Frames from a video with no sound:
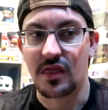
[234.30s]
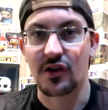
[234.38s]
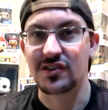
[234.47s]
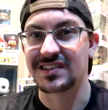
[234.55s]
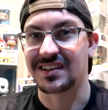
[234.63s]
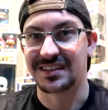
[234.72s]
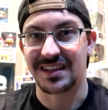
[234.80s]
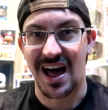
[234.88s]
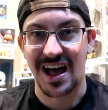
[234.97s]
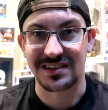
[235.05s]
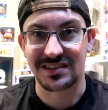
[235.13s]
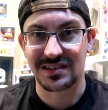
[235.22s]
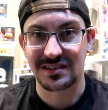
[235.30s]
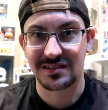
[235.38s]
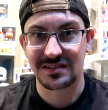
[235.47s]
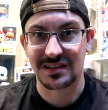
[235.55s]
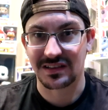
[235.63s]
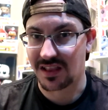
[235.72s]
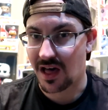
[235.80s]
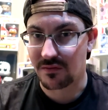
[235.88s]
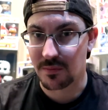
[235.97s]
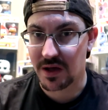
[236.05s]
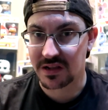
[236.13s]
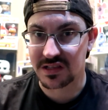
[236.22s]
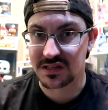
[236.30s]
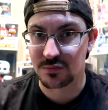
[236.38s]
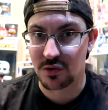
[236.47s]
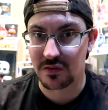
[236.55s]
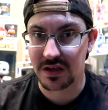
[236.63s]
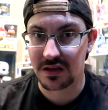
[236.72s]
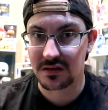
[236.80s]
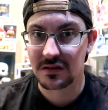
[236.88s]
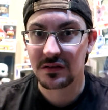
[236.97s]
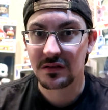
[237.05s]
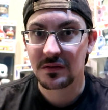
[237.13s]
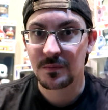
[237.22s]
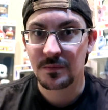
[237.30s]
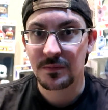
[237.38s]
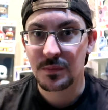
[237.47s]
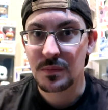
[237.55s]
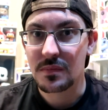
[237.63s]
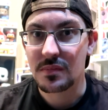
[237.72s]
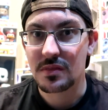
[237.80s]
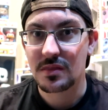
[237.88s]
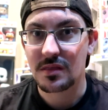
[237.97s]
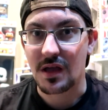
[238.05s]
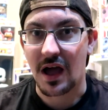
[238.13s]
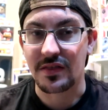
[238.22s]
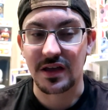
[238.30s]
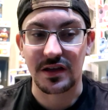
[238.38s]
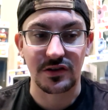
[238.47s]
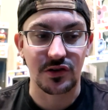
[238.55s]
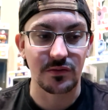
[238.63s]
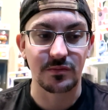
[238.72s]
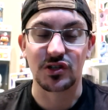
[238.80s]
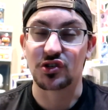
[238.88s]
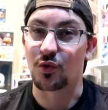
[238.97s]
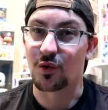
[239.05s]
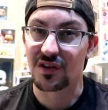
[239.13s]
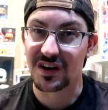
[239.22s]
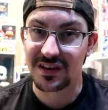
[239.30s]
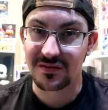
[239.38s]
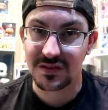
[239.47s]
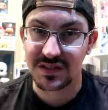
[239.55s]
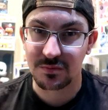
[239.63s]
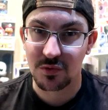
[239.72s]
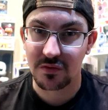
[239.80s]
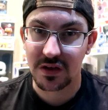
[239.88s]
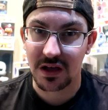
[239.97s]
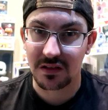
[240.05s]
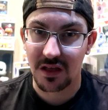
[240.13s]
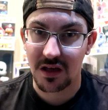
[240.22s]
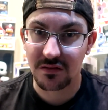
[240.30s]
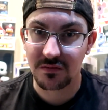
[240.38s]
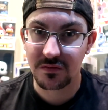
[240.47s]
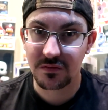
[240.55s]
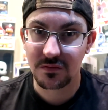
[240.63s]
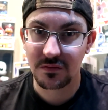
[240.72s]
There is a lot to love about this movie. I think a good majority of this movie I love.